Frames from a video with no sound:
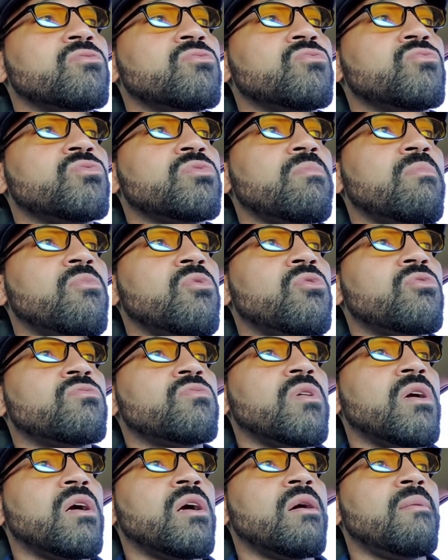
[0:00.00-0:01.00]
do some more
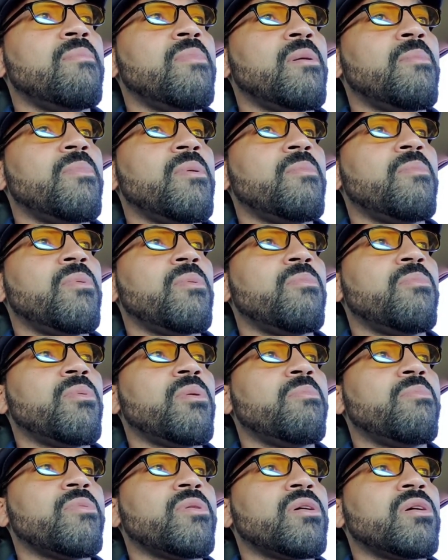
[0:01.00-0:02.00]
rub, up, up,
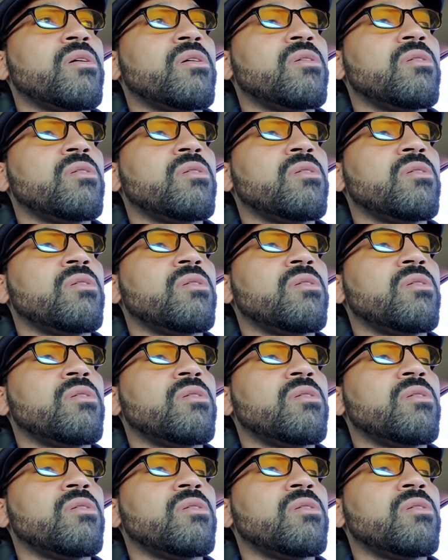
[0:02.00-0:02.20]
up, up,